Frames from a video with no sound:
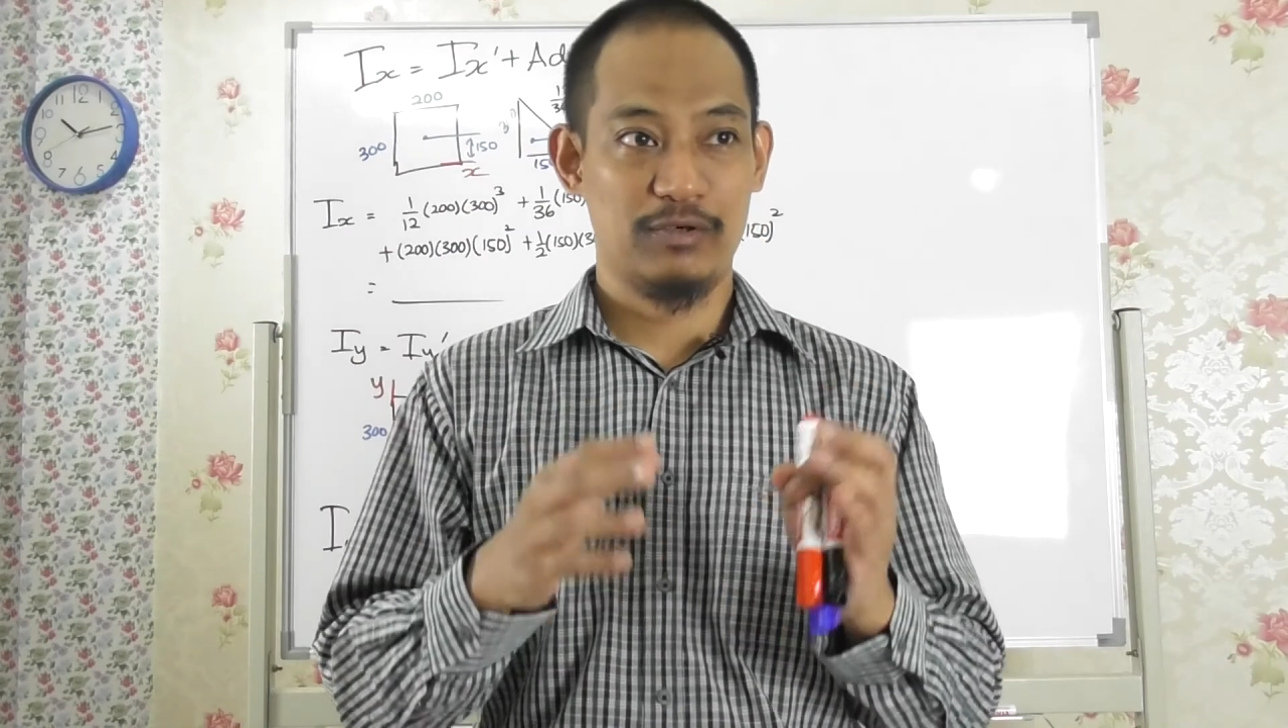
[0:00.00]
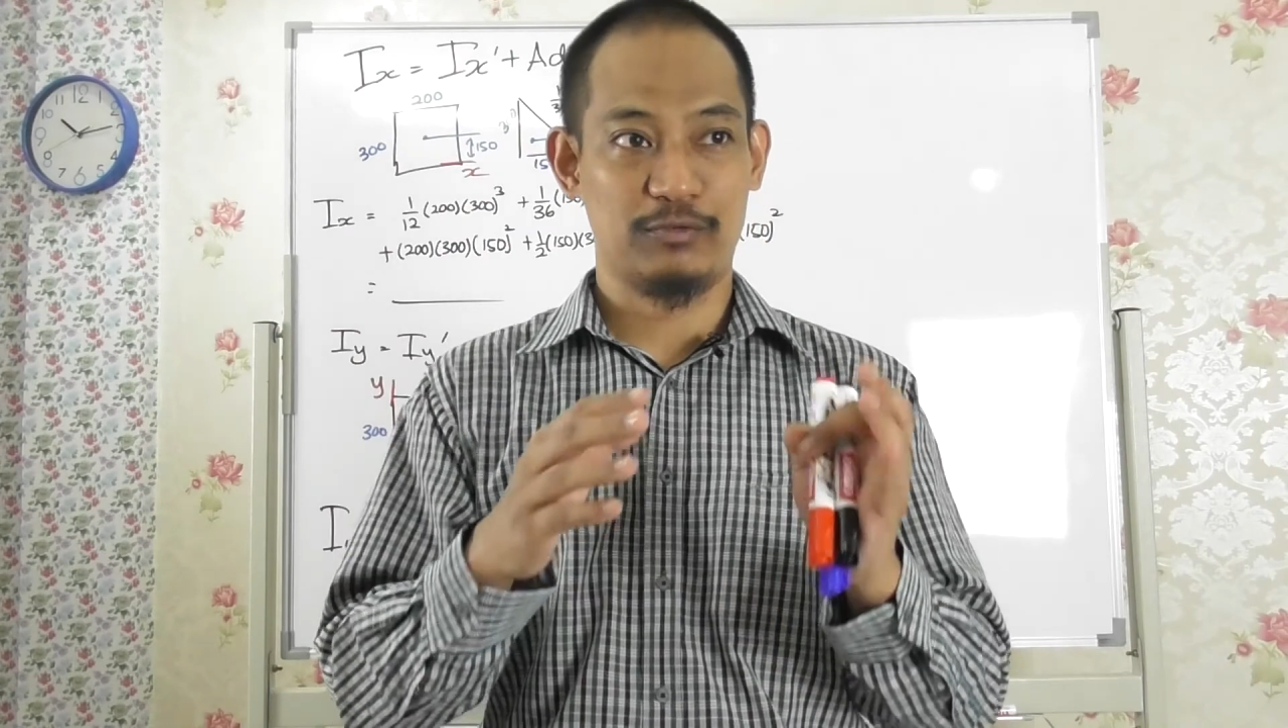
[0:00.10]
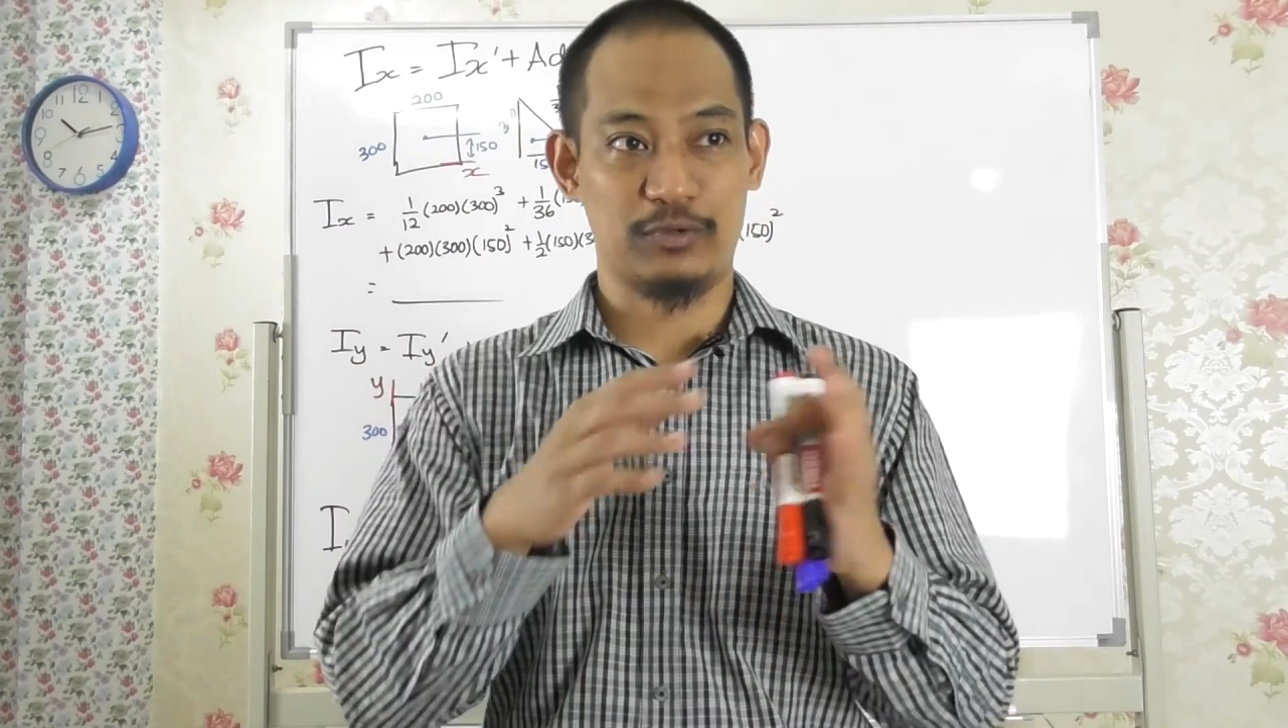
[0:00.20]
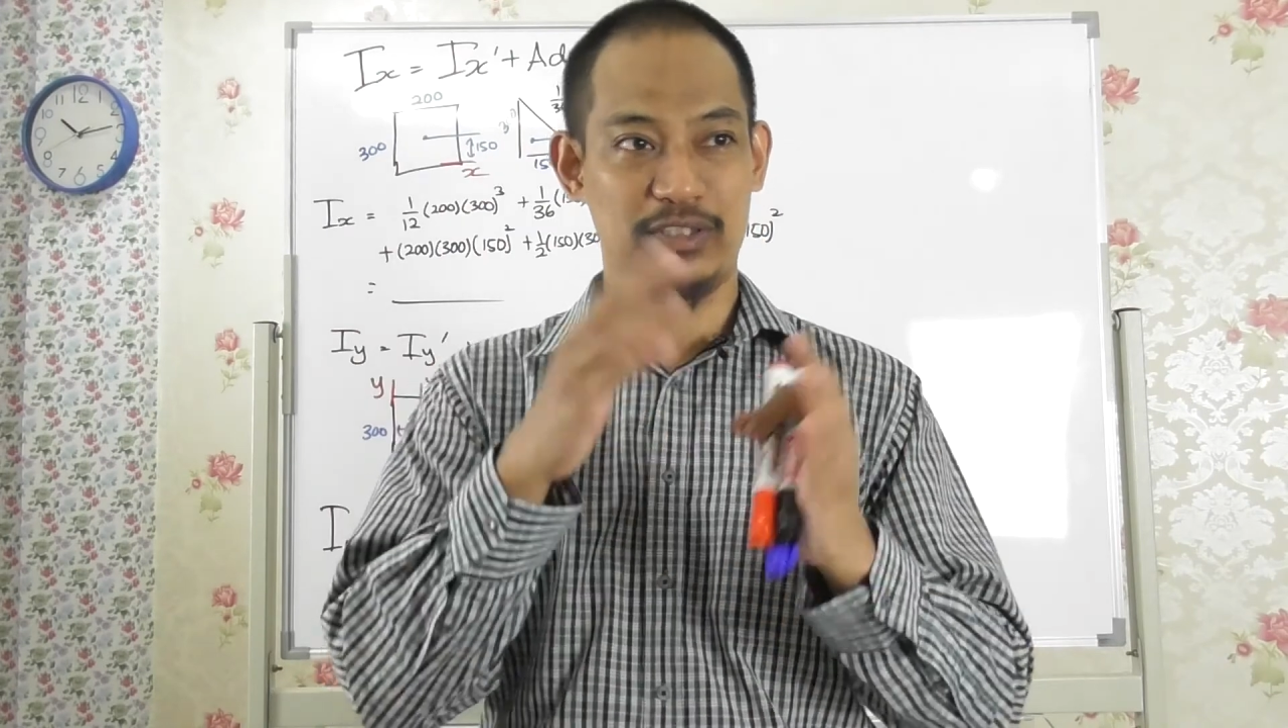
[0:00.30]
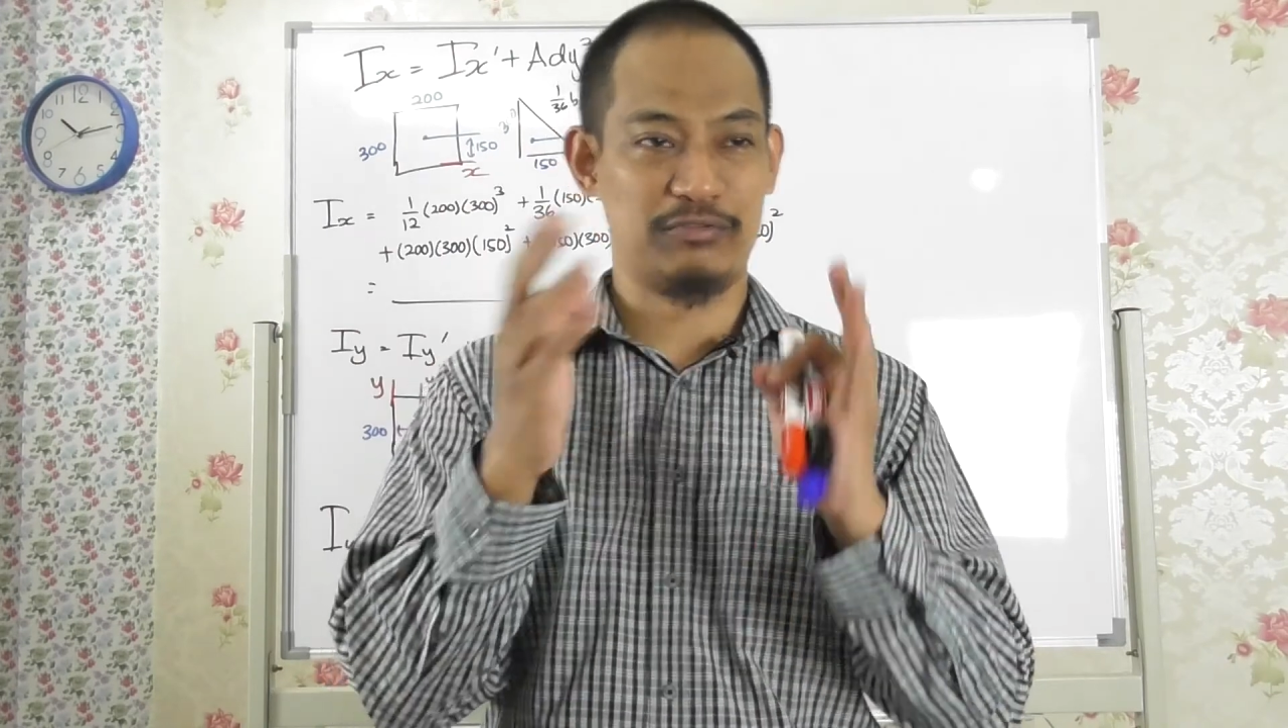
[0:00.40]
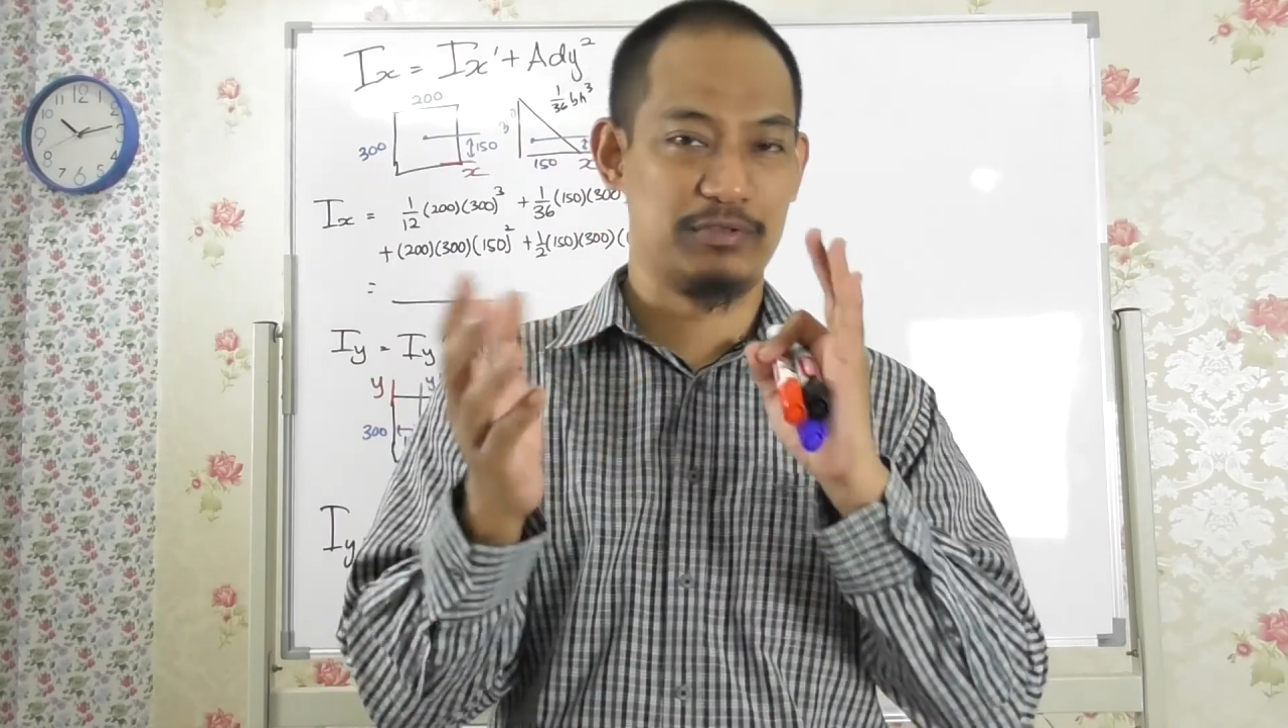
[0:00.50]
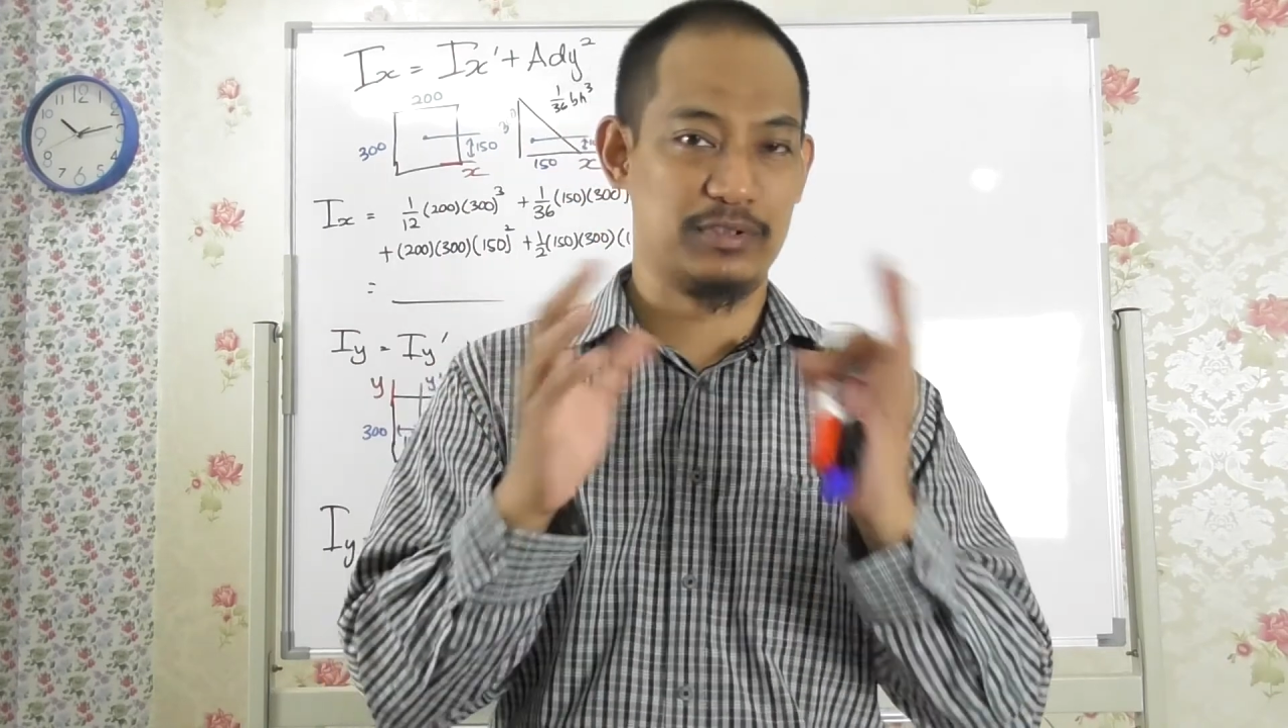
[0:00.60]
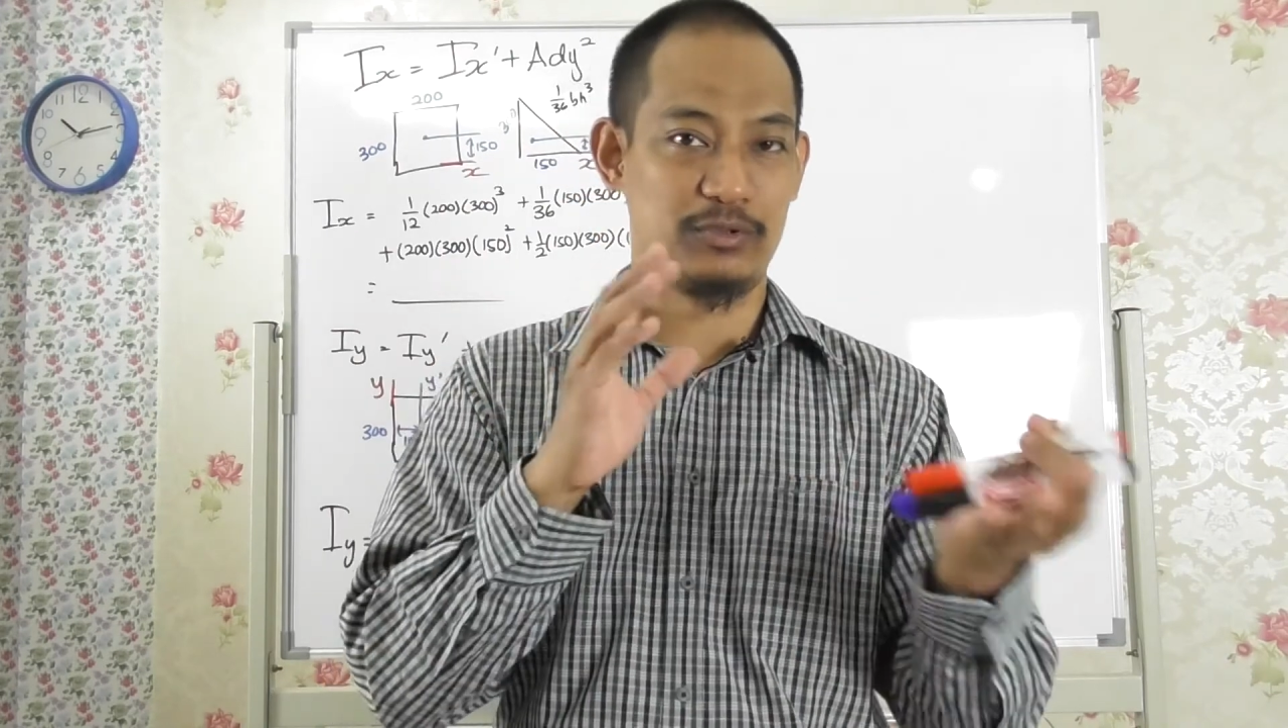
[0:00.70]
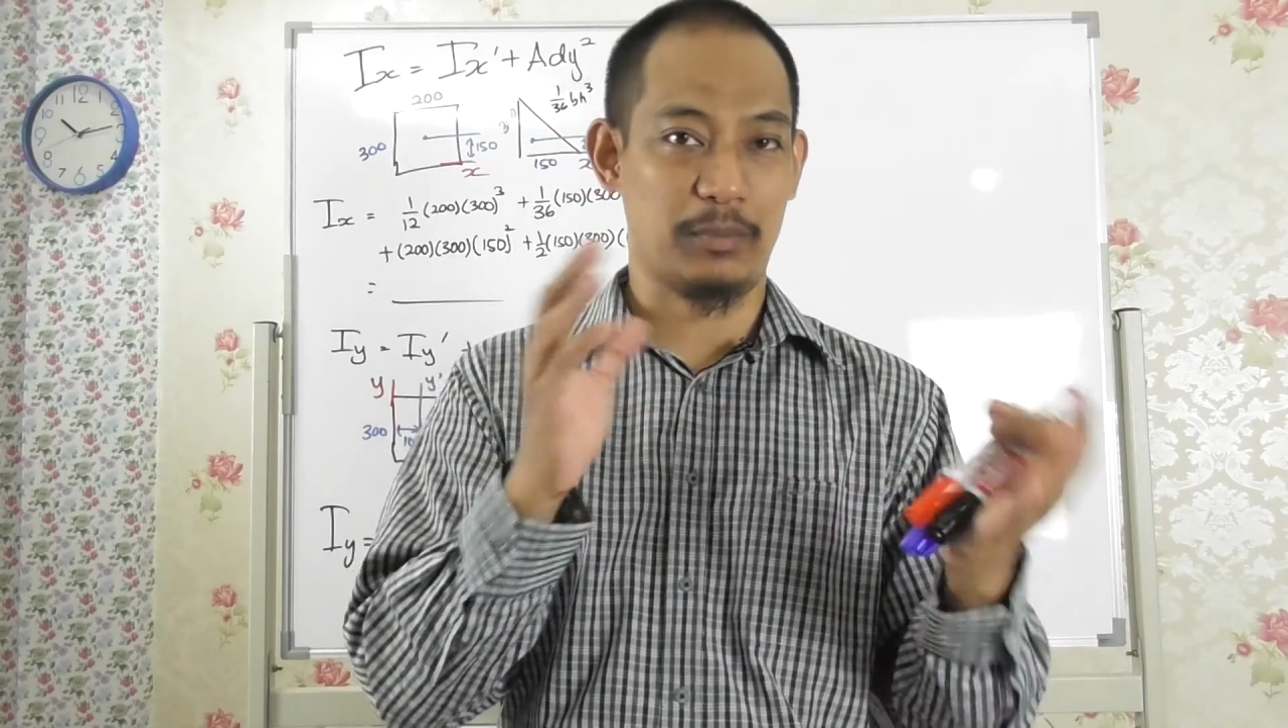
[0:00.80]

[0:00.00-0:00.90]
for different